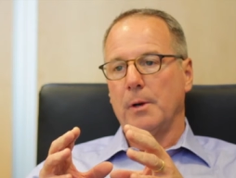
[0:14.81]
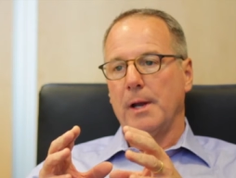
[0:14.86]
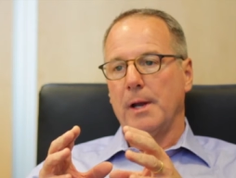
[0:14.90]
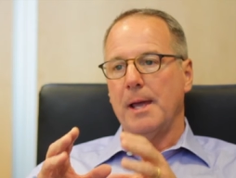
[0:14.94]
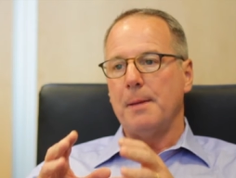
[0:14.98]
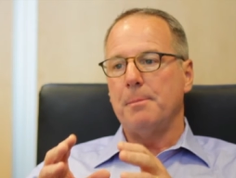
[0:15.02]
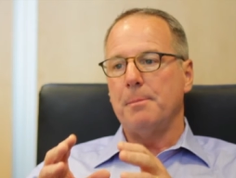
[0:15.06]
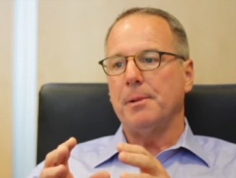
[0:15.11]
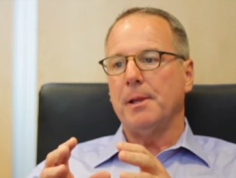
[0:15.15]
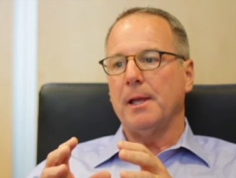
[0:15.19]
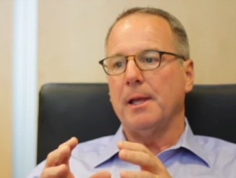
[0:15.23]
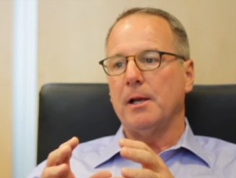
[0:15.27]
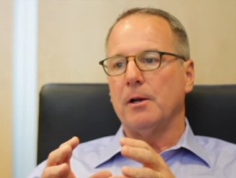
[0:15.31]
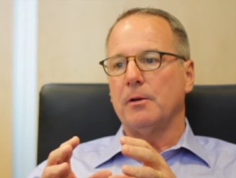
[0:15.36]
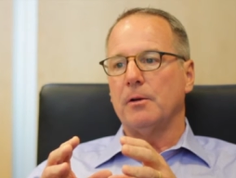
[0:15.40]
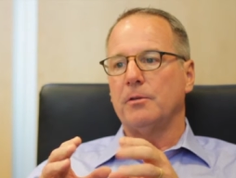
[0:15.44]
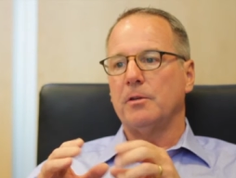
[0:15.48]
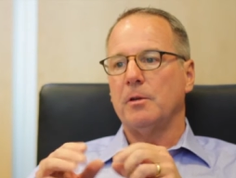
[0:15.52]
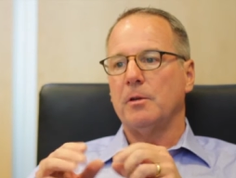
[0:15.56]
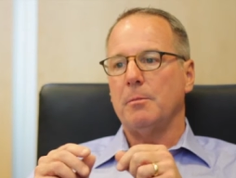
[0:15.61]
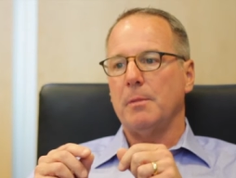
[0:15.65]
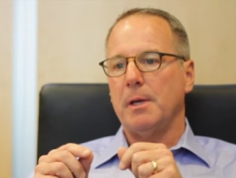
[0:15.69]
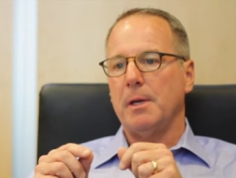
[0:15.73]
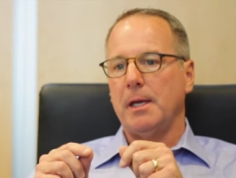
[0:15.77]
A player
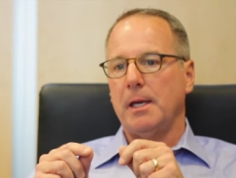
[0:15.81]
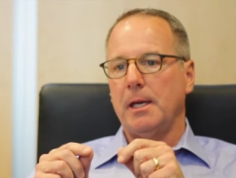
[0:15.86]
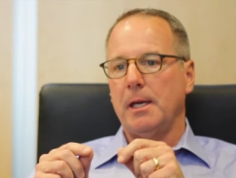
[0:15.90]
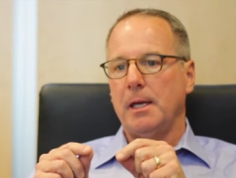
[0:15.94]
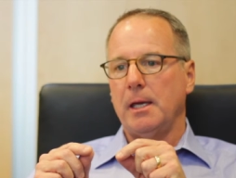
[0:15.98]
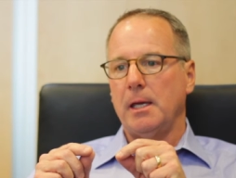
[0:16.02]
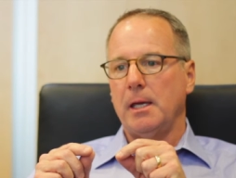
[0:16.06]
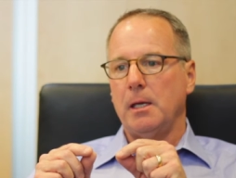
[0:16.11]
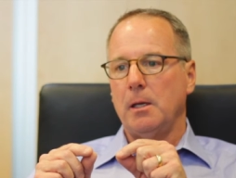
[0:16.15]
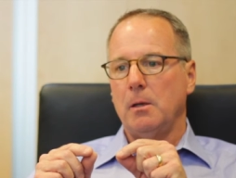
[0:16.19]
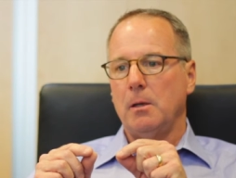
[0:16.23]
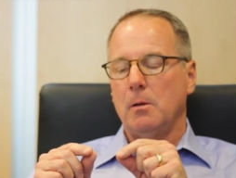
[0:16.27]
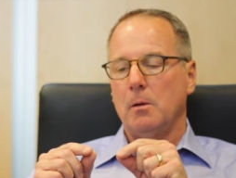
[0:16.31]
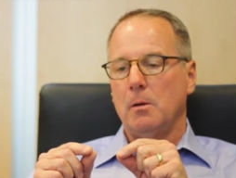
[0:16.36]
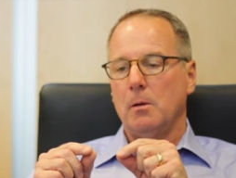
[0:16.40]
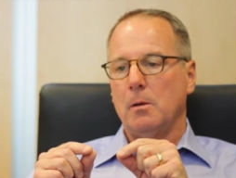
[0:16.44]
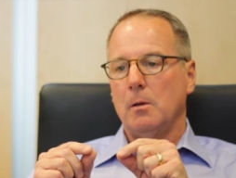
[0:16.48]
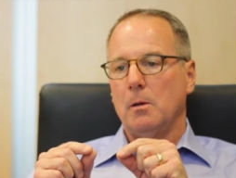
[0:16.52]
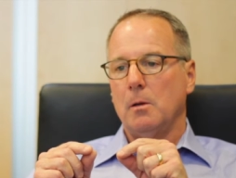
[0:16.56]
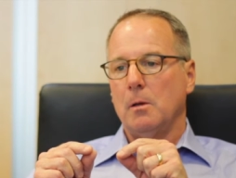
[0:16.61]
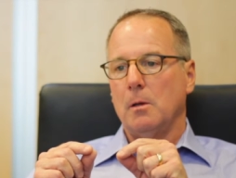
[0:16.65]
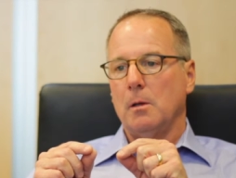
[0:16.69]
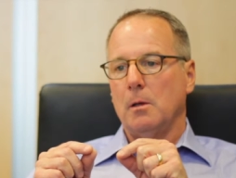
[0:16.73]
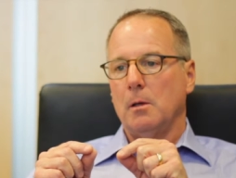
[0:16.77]
to me
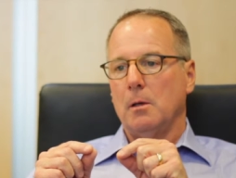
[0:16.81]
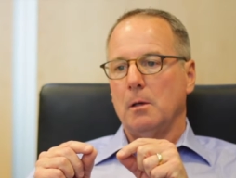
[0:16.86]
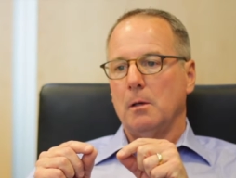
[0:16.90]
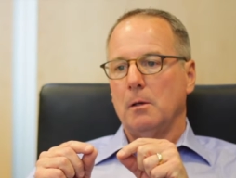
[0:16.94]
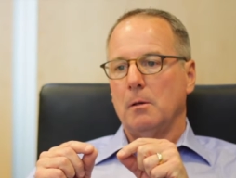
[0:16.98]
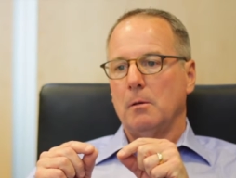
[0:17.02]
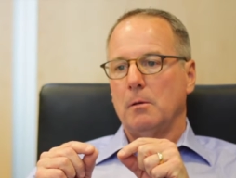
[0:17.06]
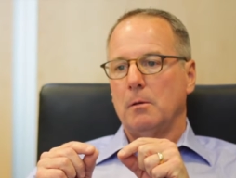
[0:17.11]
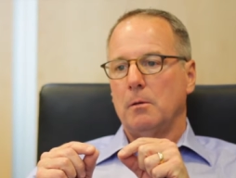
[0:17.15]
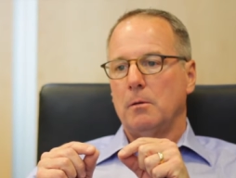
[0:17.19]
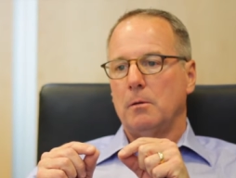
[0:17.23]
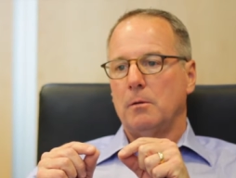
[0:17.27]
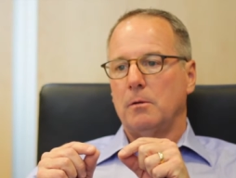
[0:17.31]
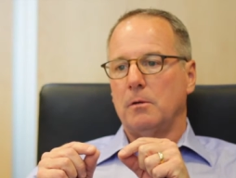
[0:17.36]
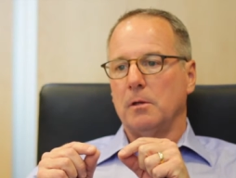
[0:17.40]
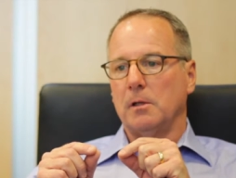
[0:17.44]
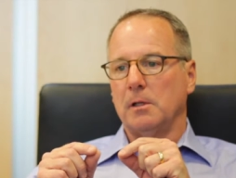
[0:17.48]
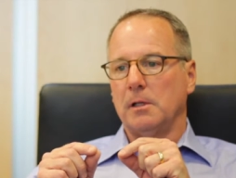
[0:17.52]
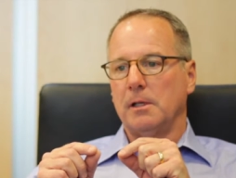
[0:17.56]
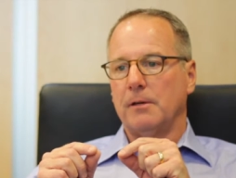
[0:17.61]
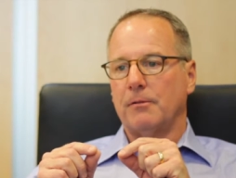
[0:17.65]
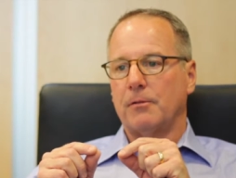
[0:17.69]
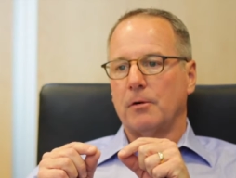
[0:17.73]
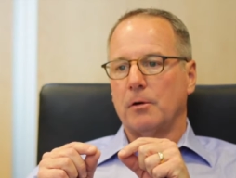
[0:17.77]

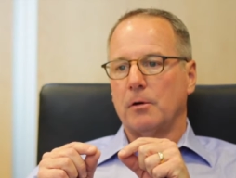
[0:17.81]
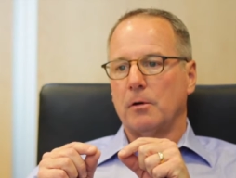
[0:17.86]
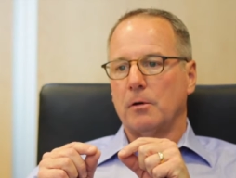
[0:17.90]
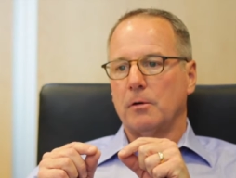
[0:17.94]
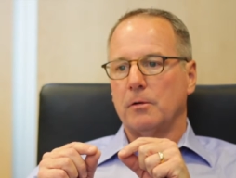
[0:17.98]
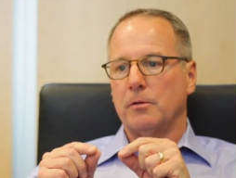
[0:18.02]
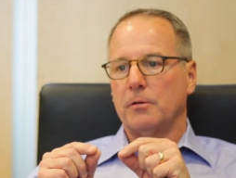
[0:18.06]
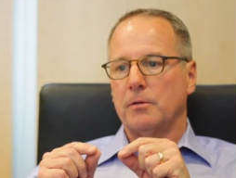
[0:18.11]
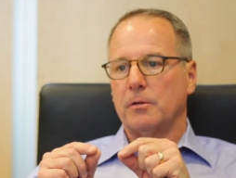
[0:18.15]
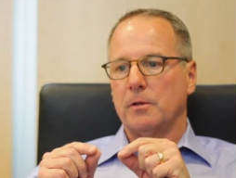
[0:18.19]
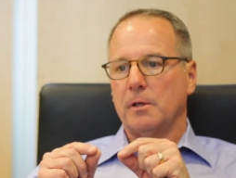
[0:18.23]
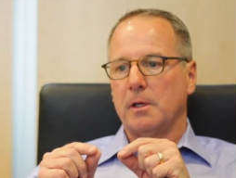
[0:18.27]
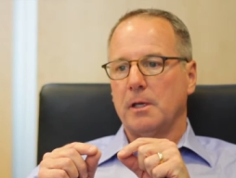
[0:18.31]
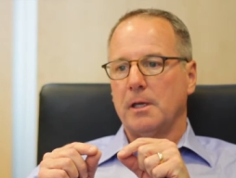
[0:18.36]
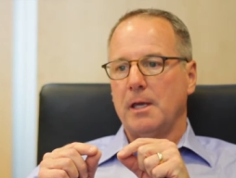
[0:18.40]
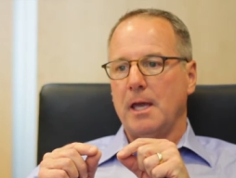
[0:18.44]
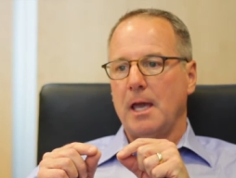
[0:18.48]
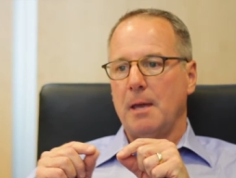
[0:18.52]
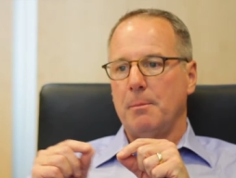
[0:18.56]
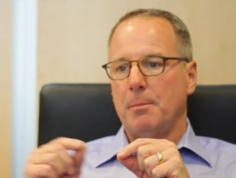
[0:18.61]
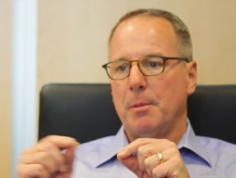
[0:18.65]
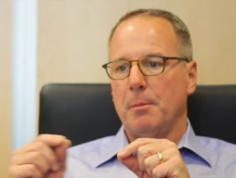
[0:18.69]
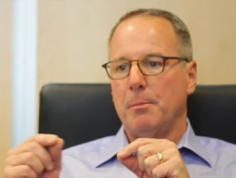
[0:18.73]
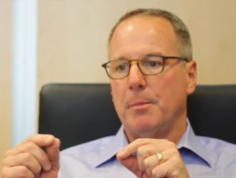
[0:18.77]
delivers
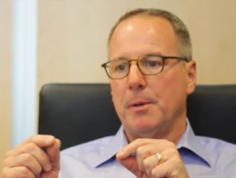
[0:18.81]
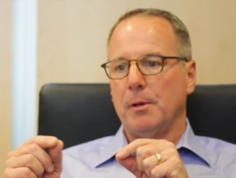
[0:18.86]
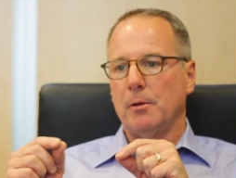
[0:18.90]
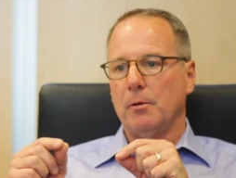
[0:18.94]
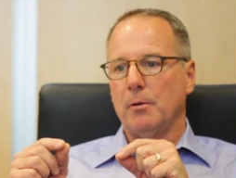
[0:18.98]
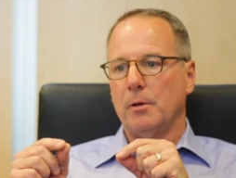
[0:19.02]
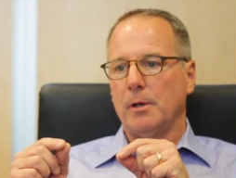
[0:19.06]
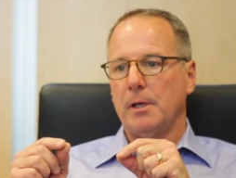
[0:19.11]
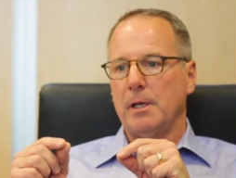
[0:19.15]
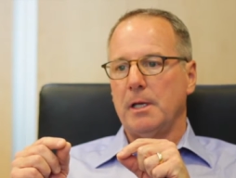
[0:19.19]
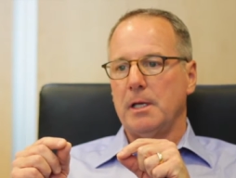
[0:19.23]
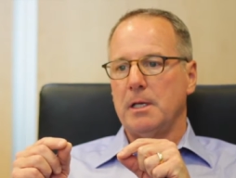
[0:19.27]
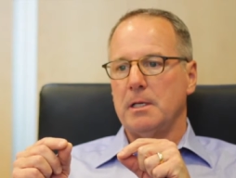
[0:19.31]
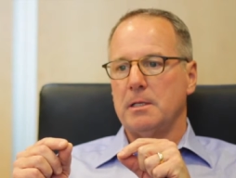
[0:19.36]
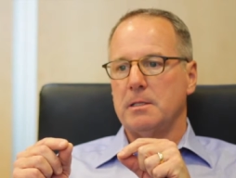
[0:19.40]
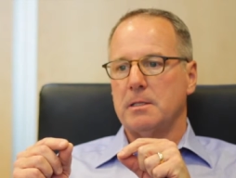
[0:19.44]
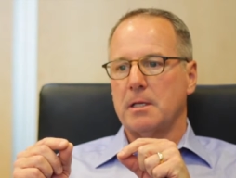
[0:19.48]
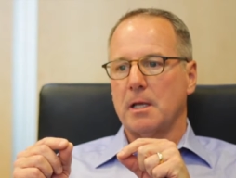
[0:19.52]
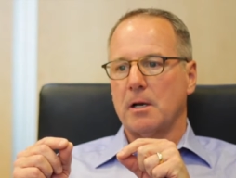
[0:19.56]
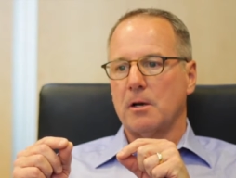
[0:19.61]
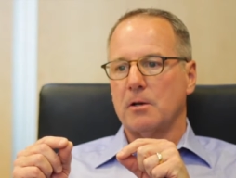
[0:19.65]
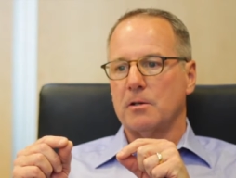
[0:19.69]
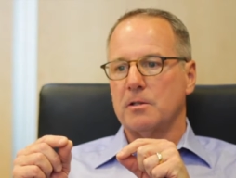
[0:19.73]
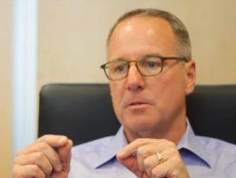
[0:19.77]

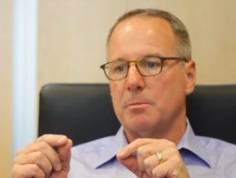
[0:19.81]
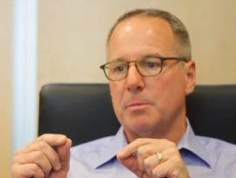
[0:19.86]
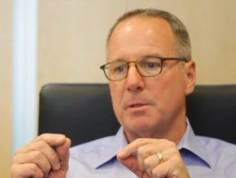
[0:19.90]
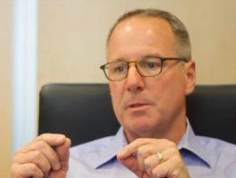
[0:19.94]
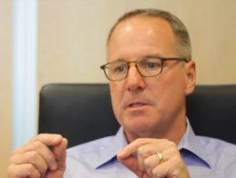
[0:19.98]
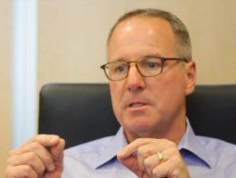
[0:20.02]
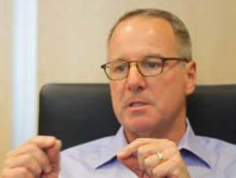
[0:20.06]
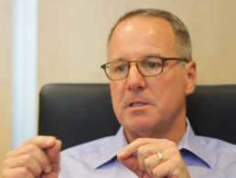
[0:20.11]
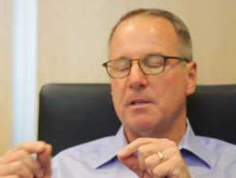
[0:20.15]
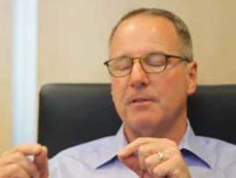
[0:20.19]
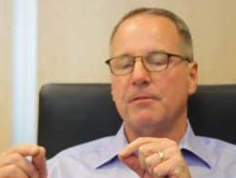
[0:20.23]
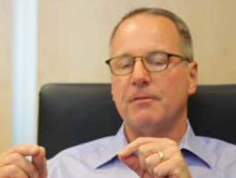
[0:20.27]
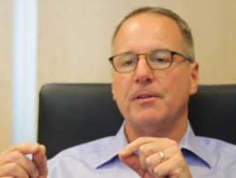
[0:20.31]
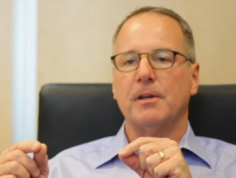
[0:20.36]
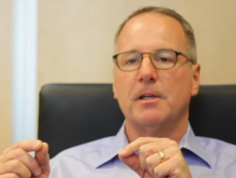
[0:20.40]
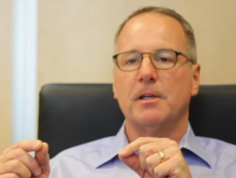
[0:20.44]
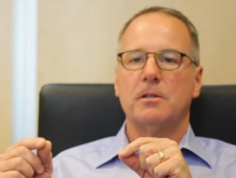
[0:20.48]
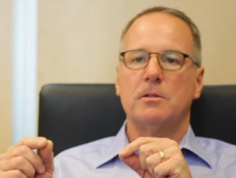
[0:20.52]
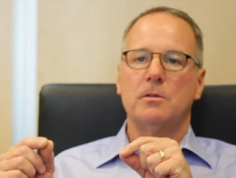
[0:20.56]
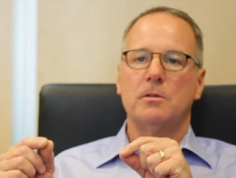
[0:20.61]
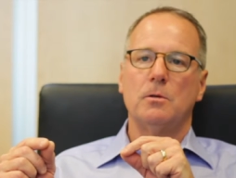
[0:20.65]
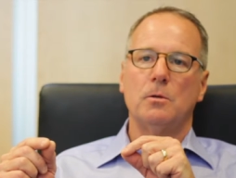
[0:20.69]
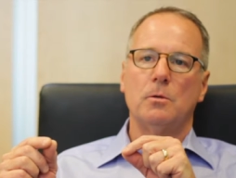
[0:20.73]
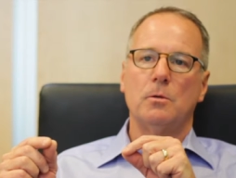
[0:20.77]
capabilities that are
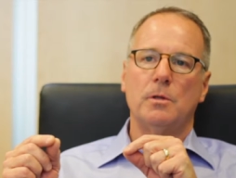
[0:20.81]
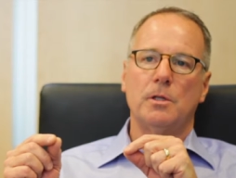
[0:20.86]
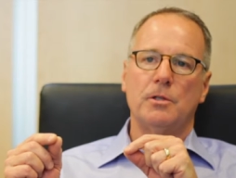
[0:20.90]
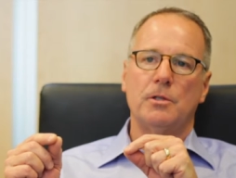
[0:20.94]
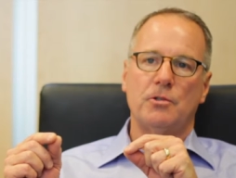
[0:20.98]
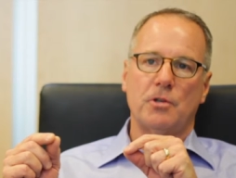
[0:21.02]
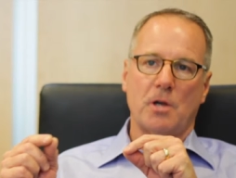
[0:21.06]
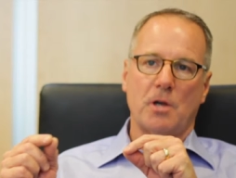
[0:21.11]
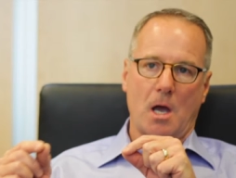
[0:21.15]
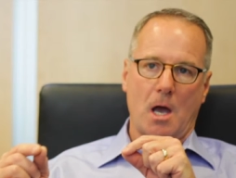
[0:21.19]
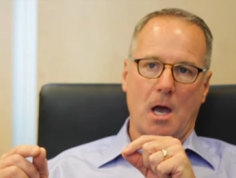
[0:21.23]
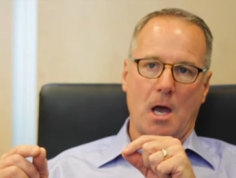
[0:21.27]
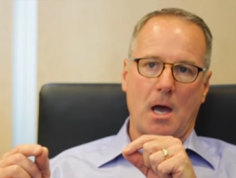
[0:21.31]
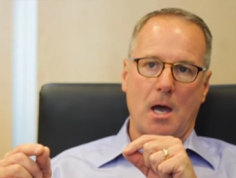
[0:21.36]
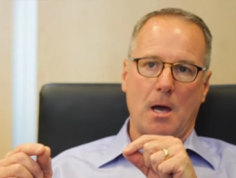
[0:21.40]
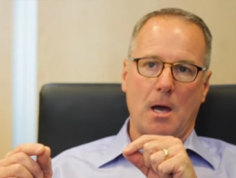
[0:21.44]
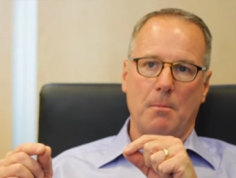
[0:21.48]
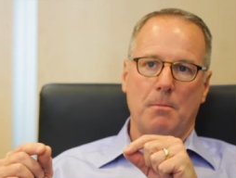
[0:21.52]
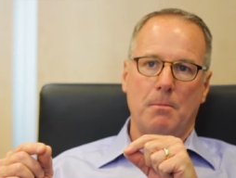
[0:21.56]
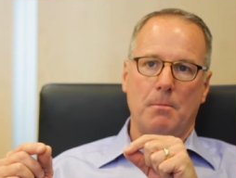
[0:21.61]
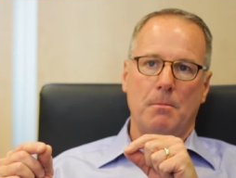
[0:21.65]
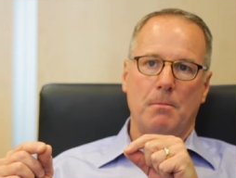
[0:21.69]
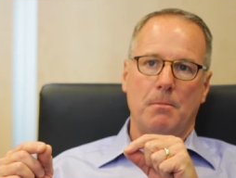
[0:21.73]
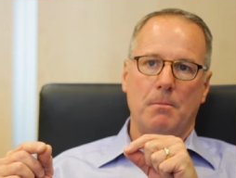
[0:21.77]
specific to the
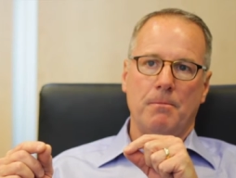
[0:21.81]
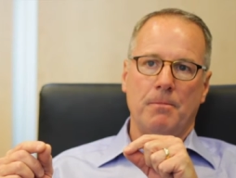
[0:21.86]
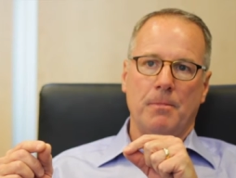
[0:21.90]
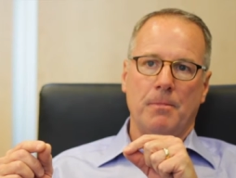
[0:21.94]
job